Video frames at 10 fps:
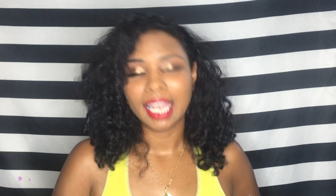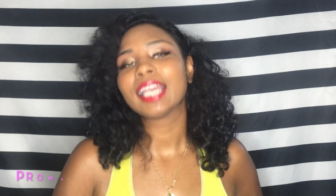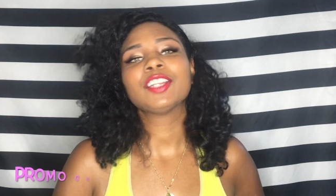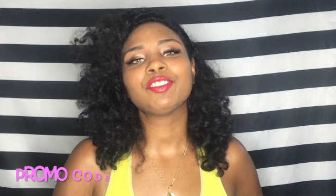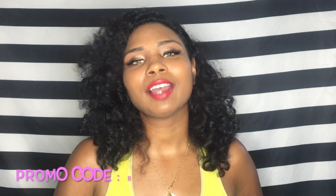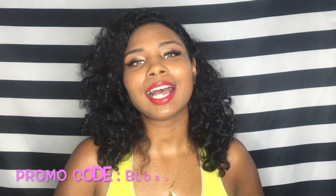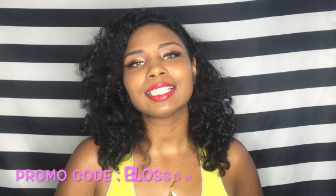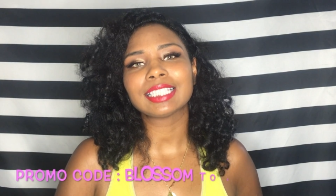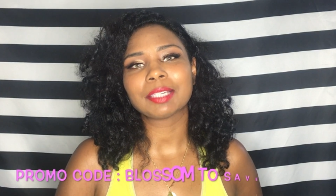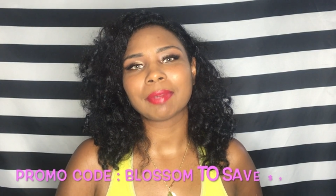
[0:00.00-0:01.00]
And if you
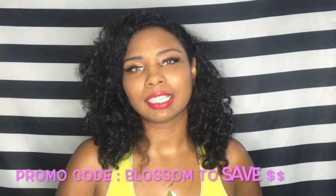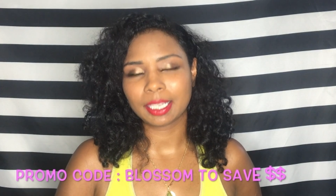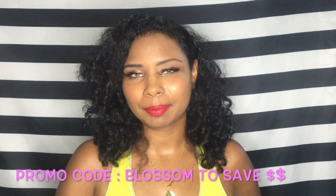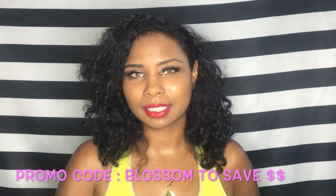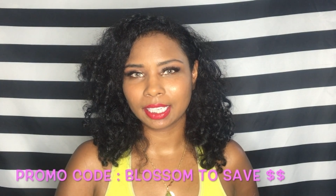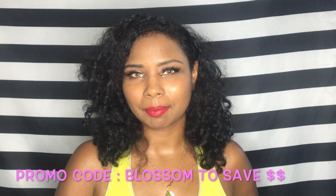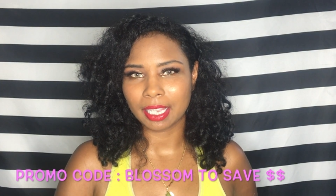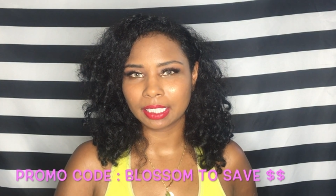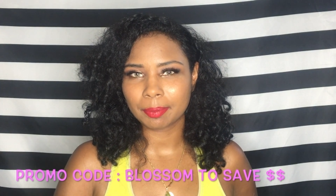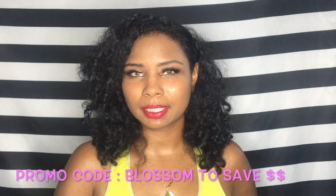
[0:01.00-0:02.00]
guys like my
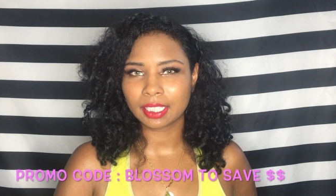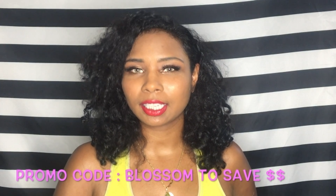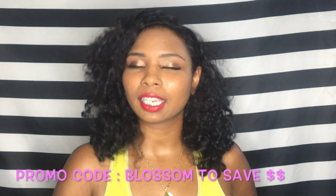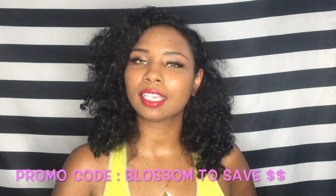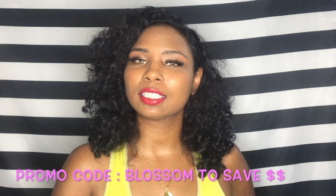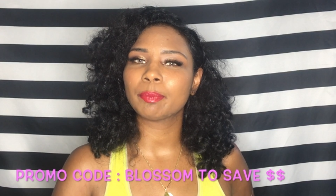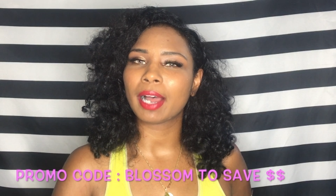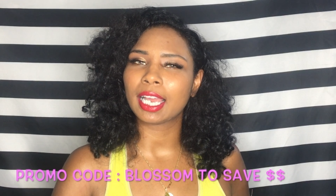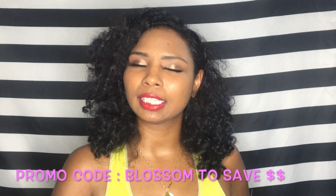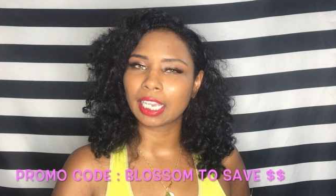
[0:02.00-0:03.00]
lipstick is
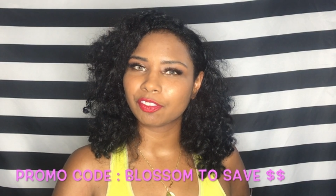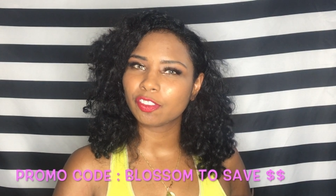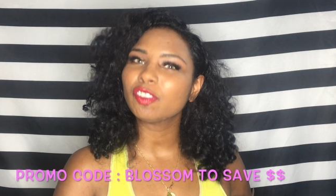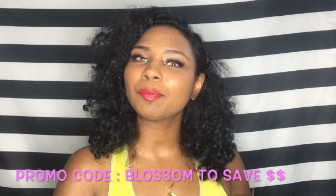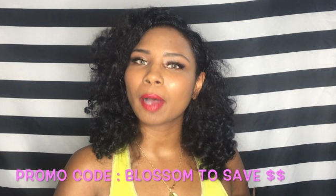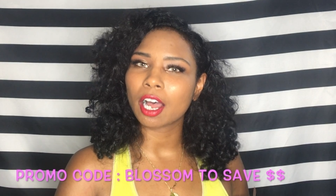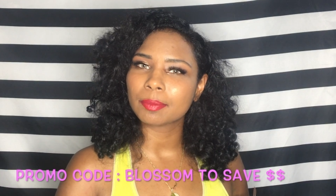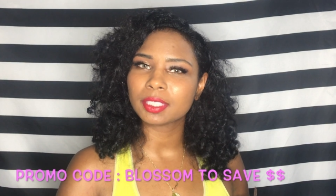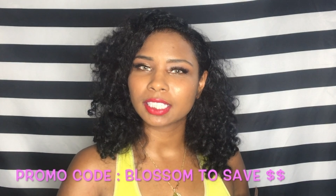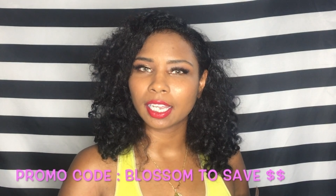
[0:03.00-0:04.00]
by Life of a
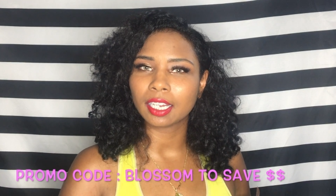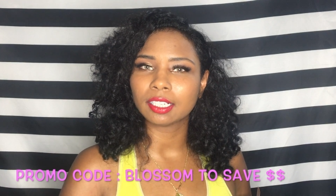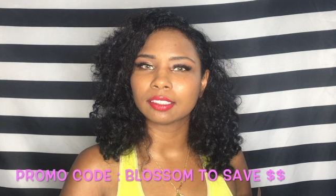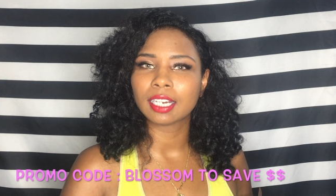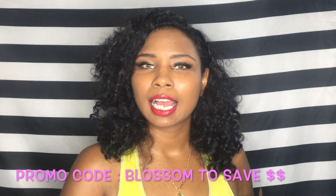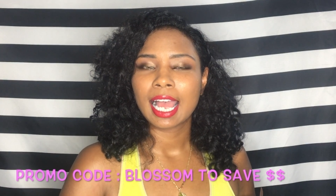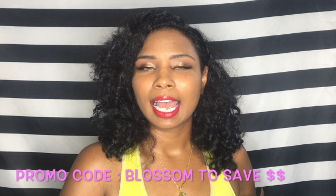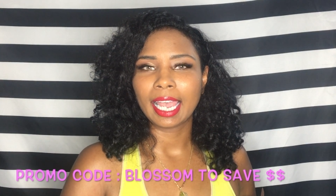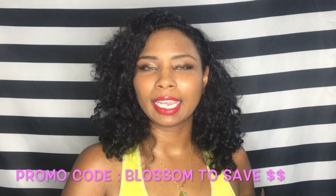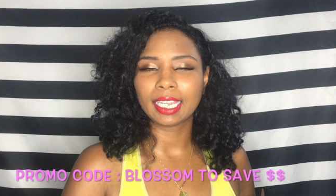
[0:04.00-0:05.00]
Bombshell,
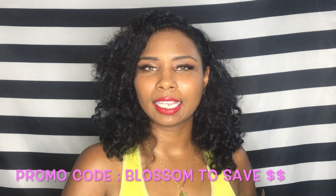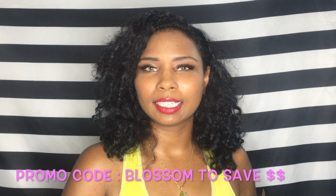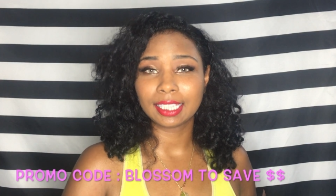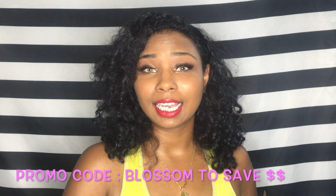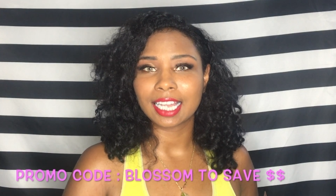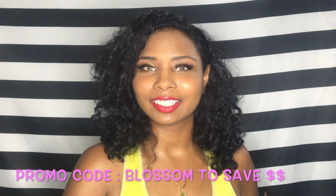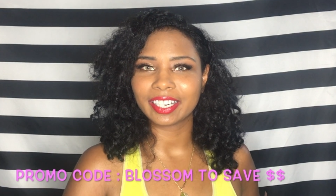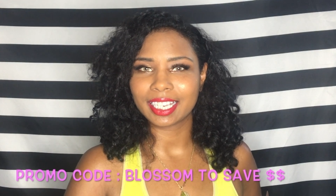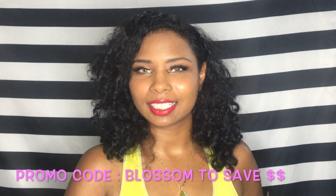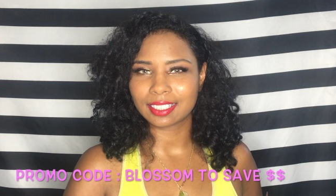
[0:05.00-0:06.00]
and the color
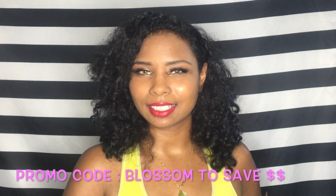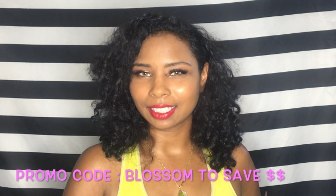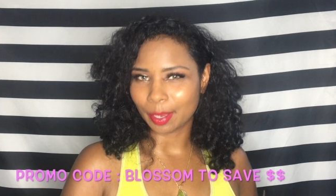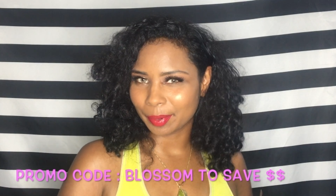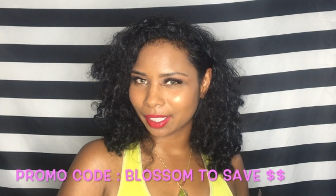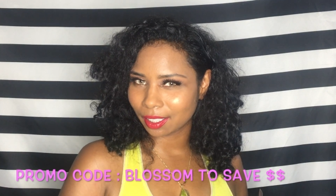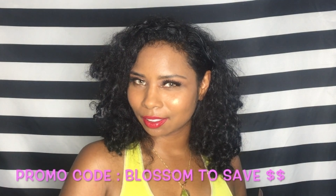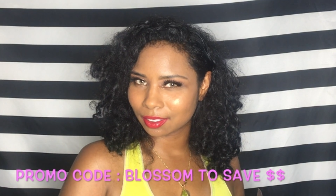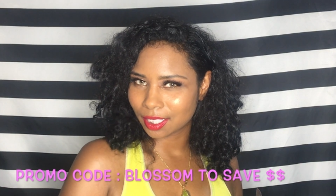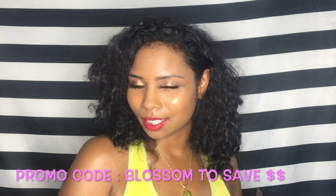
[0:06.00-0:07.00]
is Celebrity,
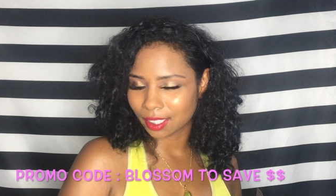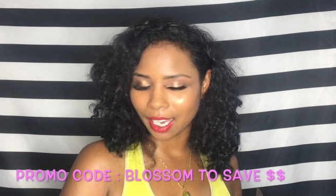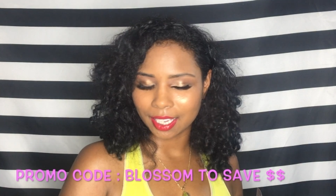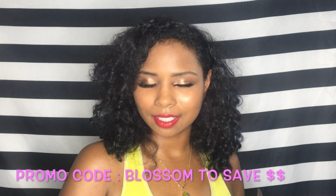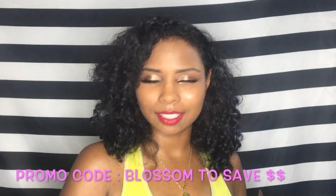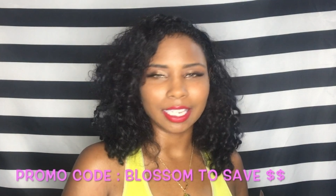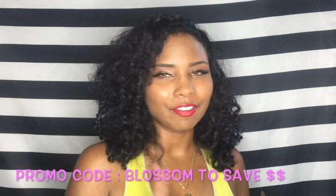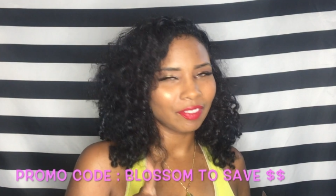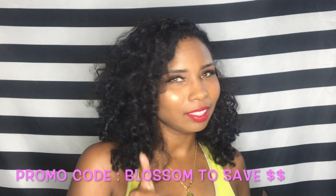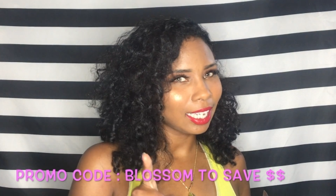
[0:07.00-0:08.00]
just in case, because I
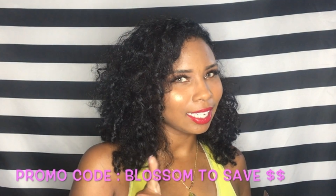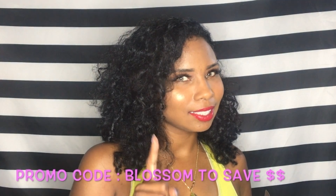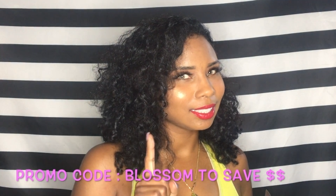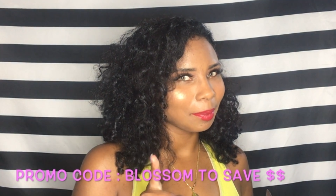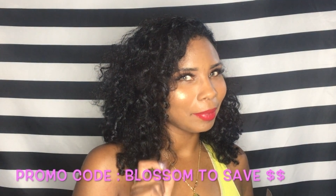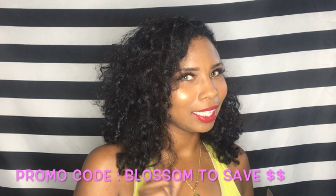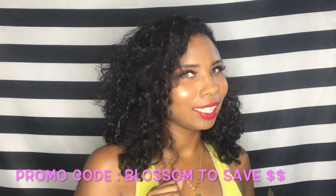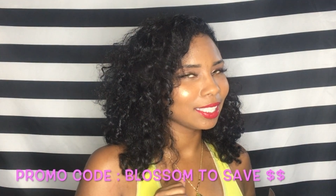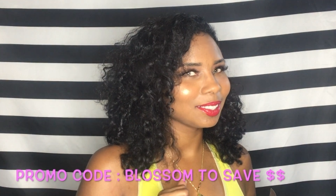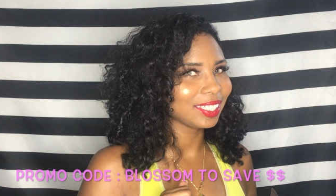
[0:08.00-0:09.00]
feel like
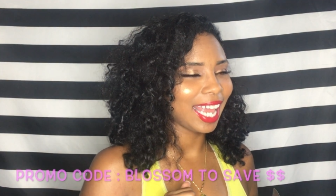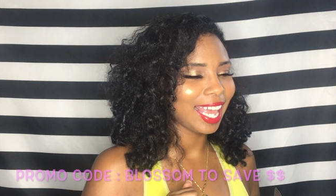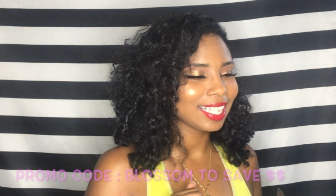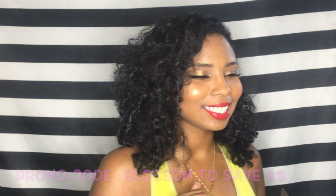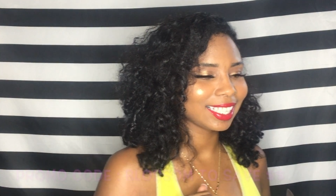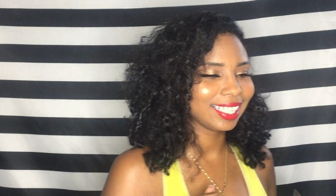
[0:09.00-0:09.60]
somebody is going to ask.